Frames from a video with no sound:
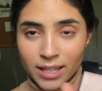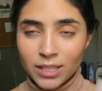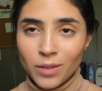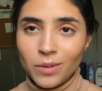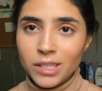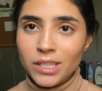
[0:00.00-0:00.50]

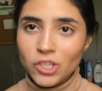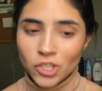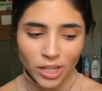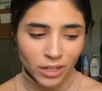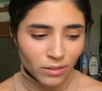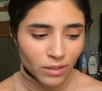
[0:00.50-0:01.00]
So it's
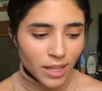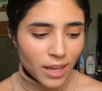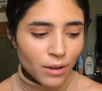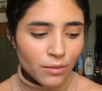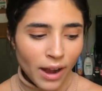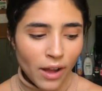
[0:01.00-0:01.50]
generally
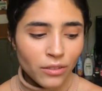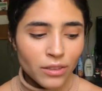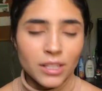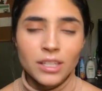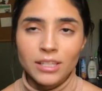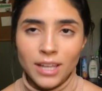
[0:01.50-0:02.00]
around
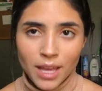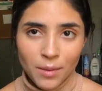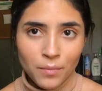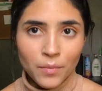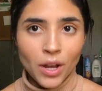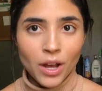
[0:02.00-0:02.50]
the
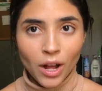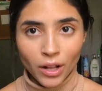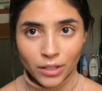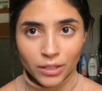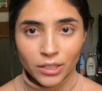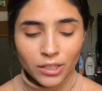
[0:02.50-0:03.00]
same
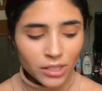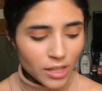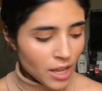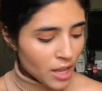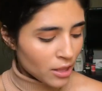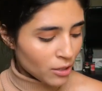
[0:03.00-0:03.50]
colors,
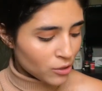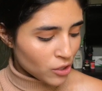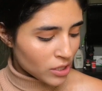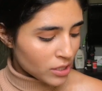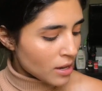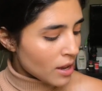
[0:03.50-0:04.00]
they're
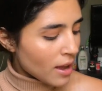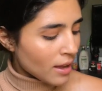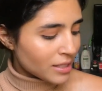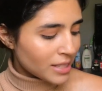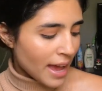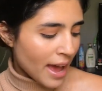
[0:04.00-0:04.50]
just
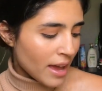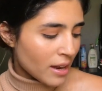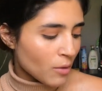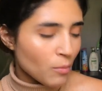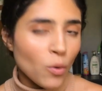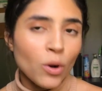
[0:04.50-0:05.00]
a
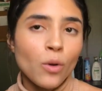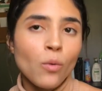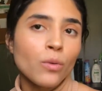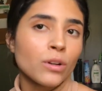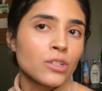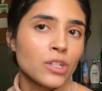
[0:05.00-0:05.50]
tad more
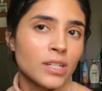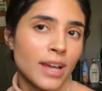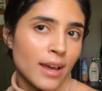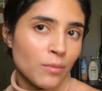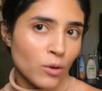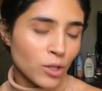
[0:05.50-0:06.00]
orange, a
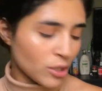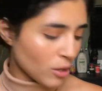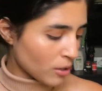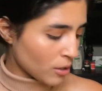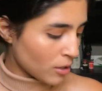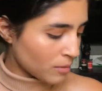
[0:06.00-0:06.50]
tad more
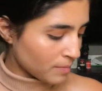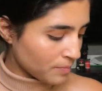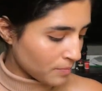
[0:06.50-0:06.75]
darker.